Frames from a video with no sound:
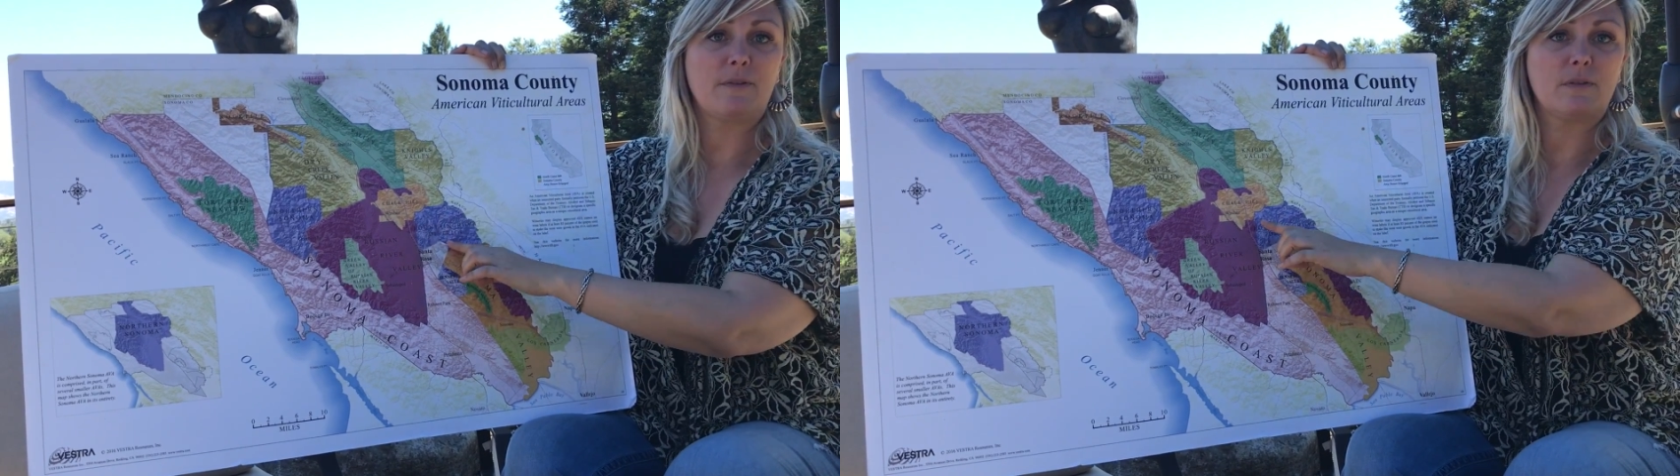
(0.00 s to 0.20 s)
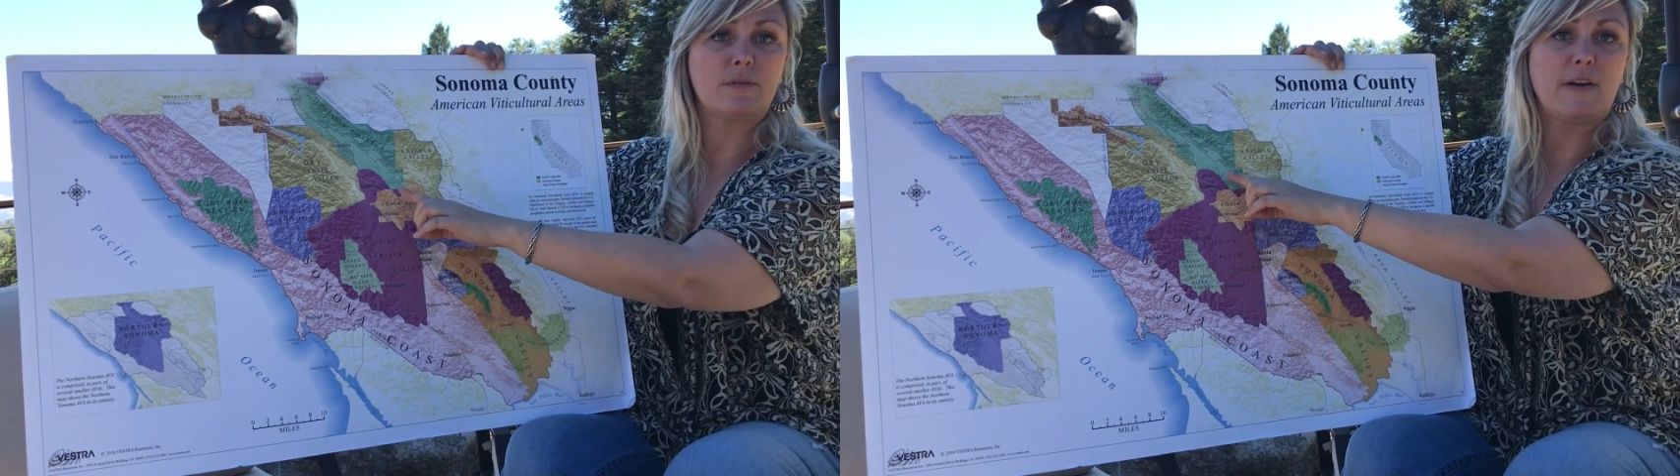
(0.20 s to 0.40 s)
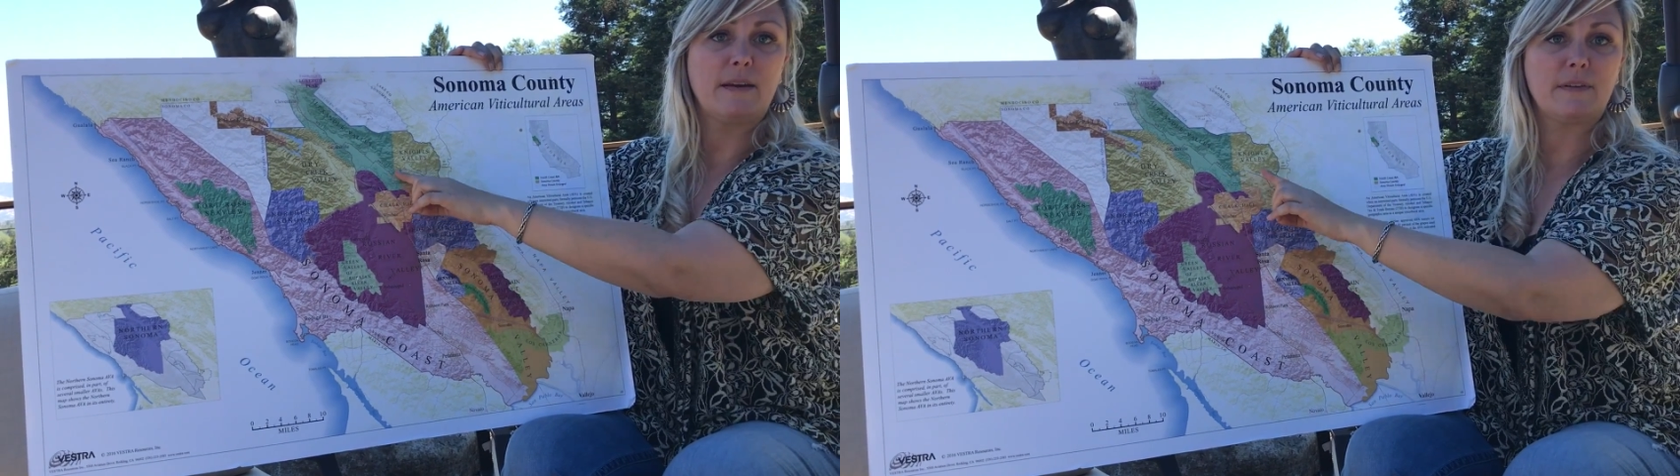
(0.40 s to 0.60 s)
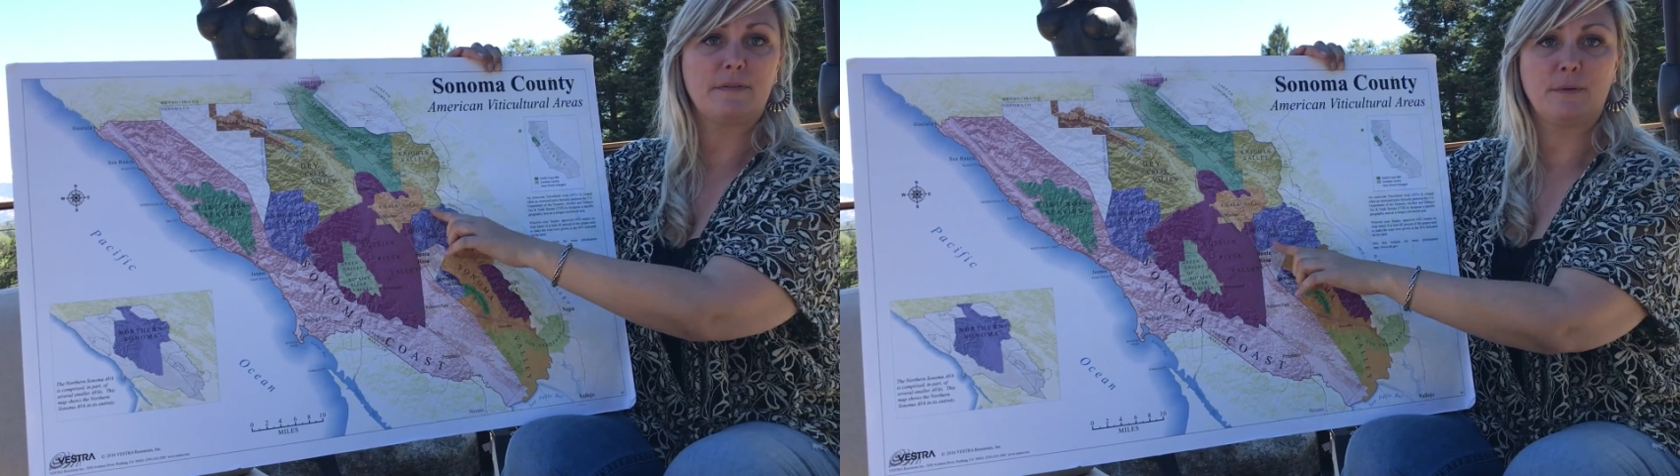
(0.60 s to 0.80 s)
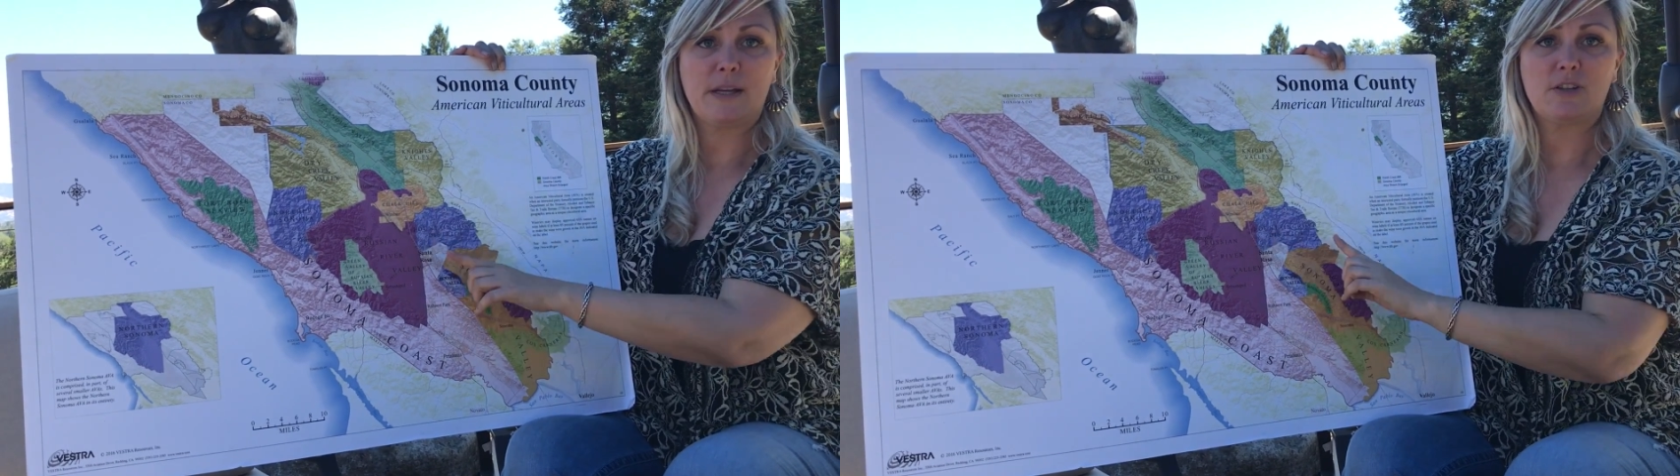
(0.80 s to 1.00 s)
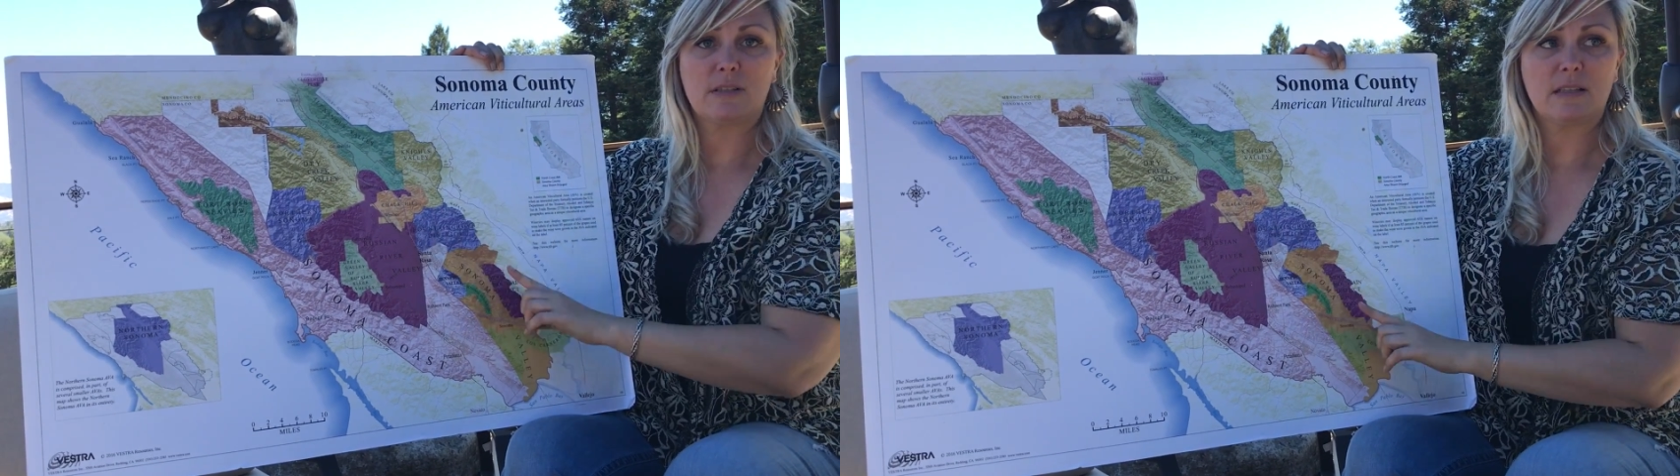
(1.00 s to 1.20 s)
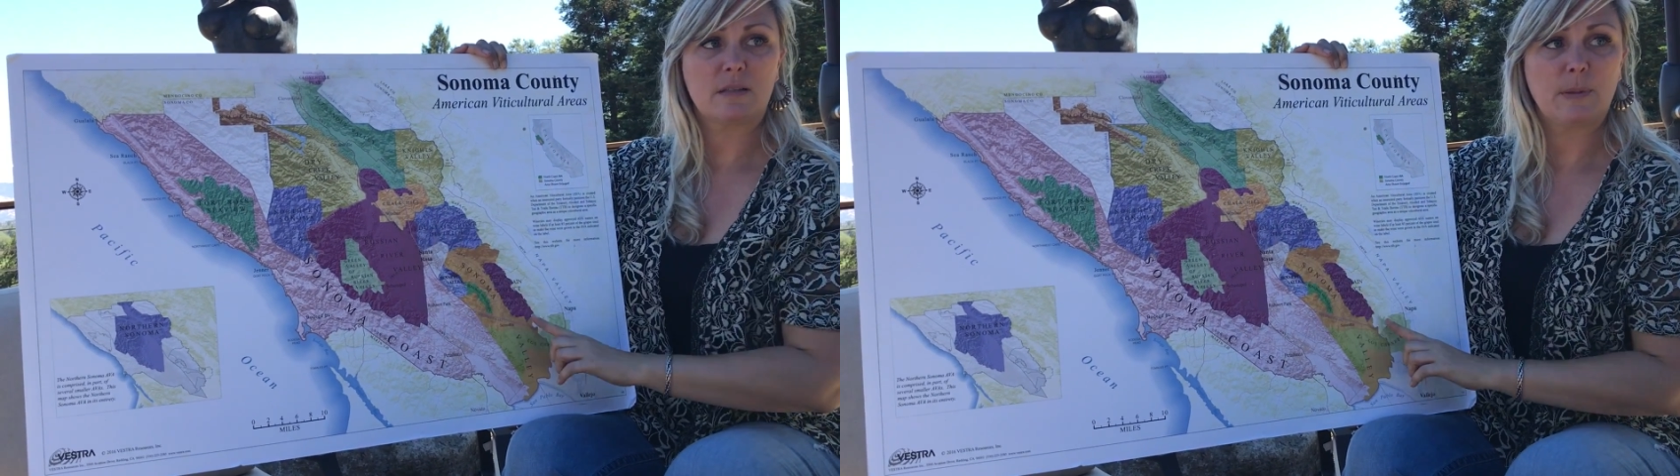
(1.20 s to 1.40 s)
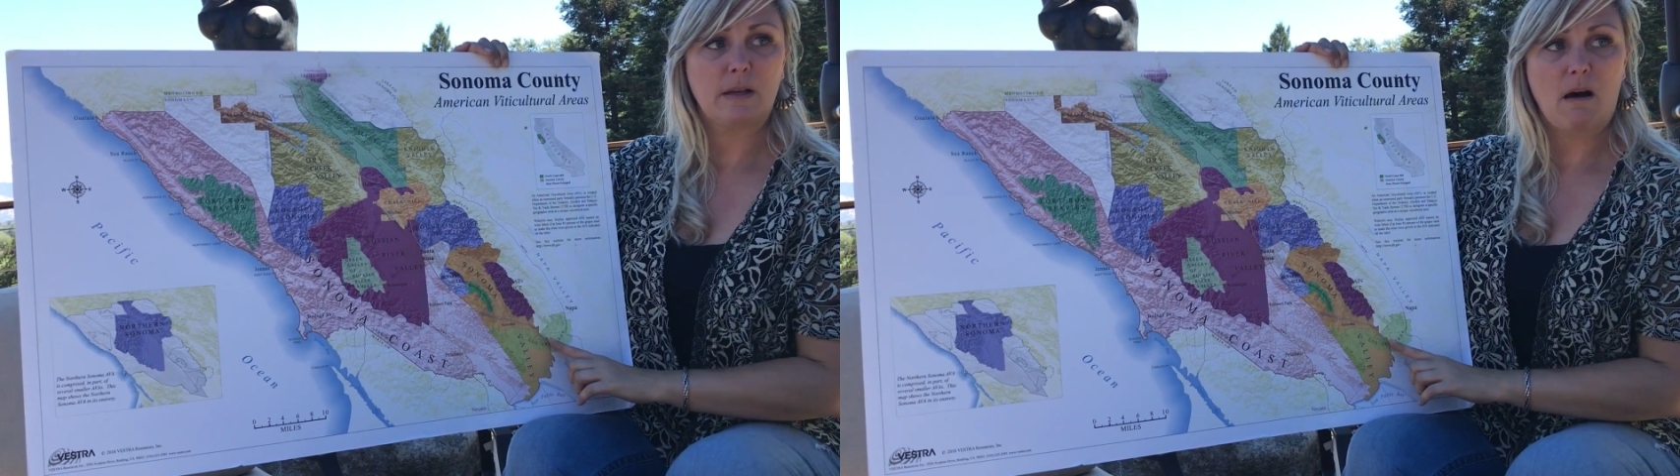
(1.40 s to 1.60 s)
those 5 different ranges that
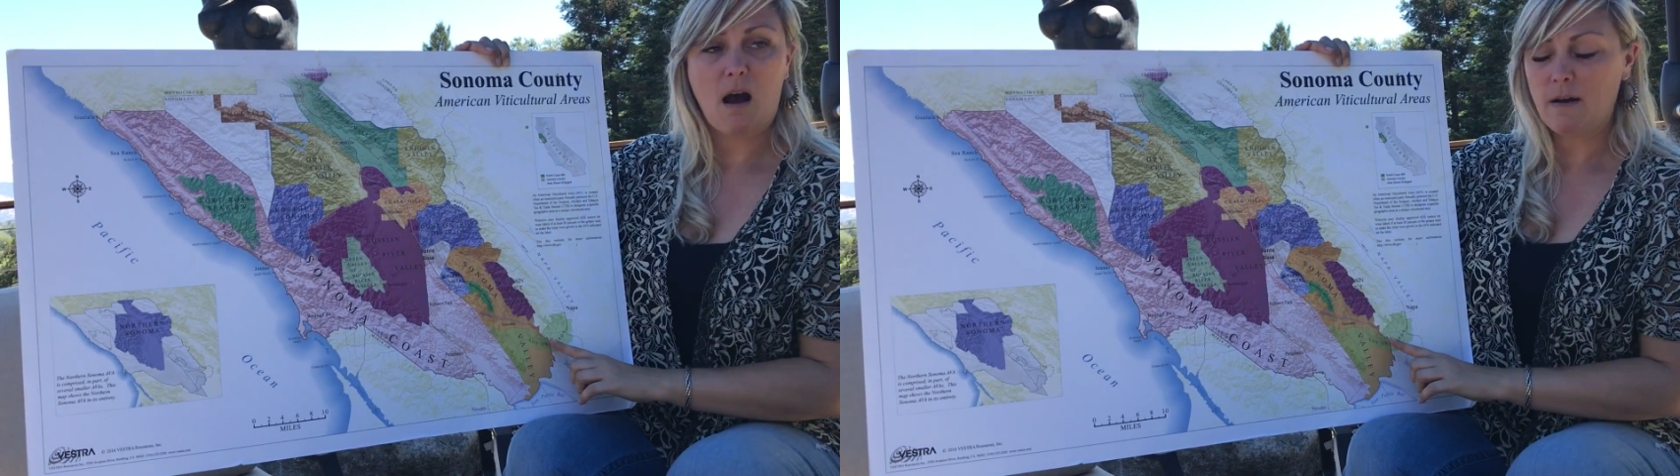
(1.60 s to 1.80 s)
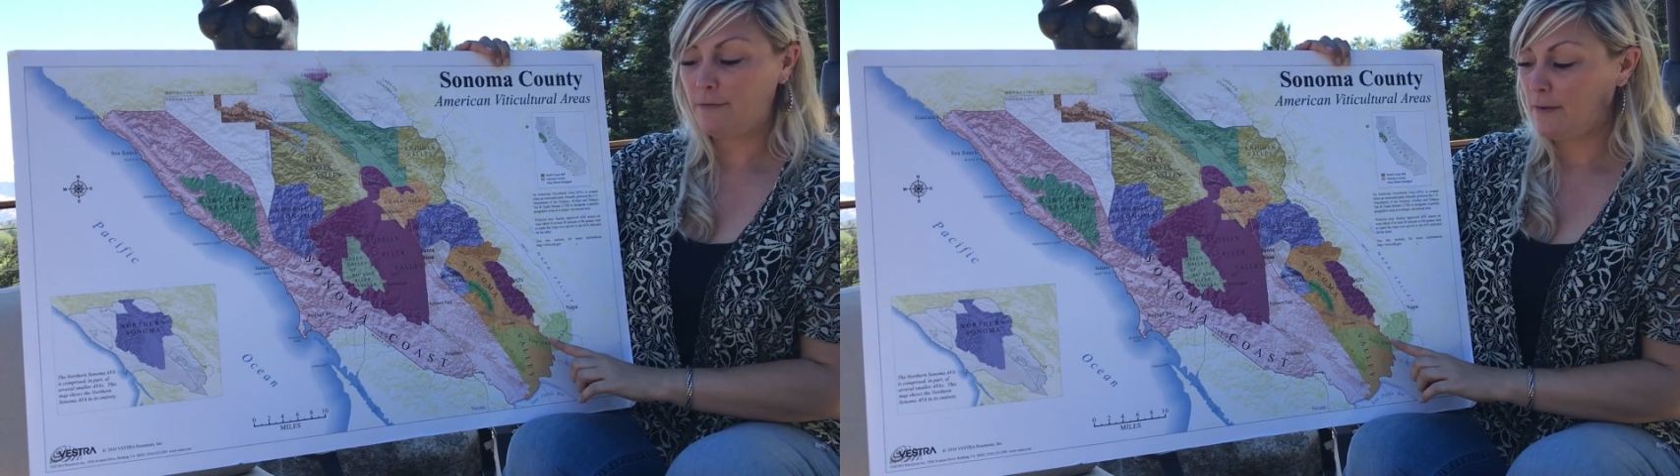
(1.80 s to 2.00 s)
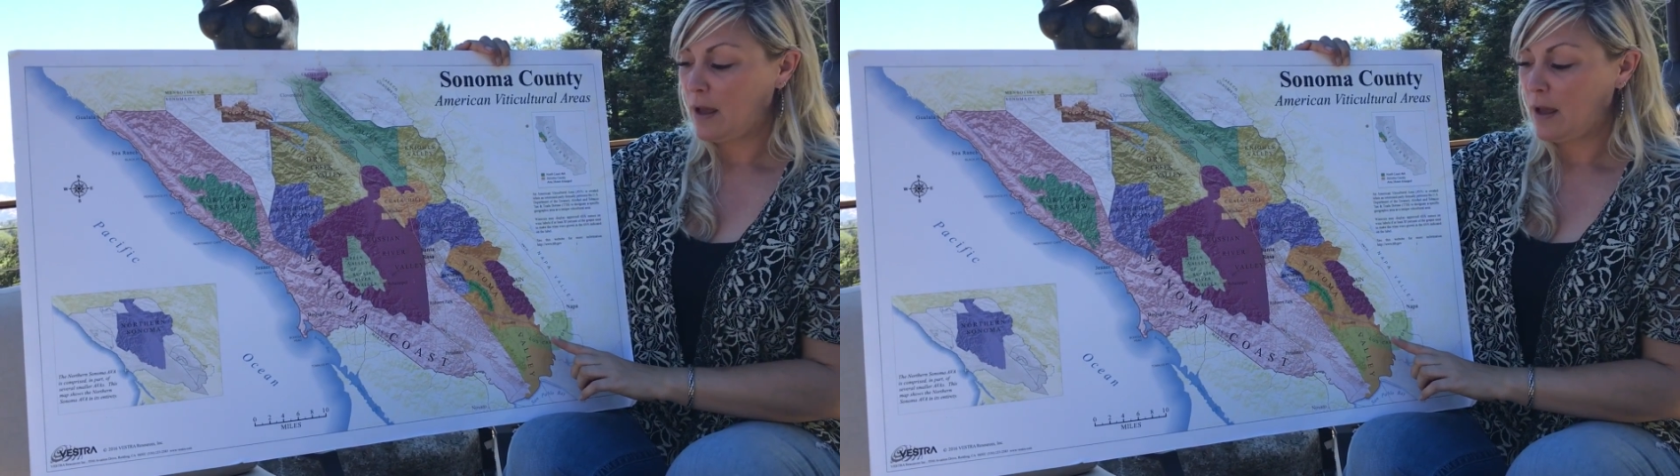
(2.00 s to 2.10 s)
split off,